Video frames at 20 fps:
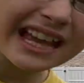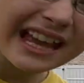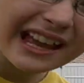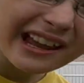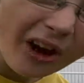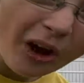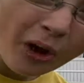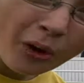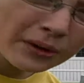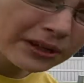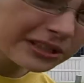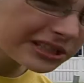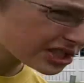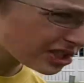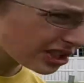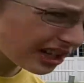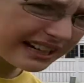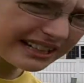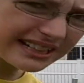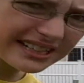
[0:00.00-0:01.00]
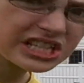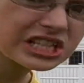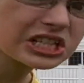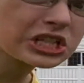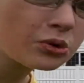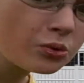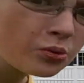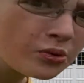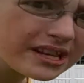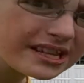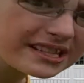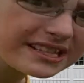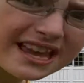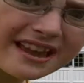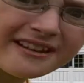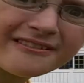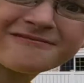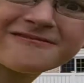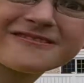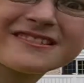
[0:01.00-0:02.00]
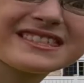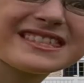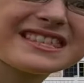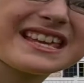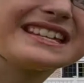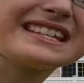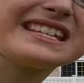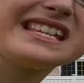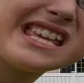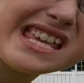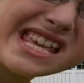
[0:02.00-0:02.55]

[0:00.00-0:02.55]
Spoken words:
They always try to squeeze everything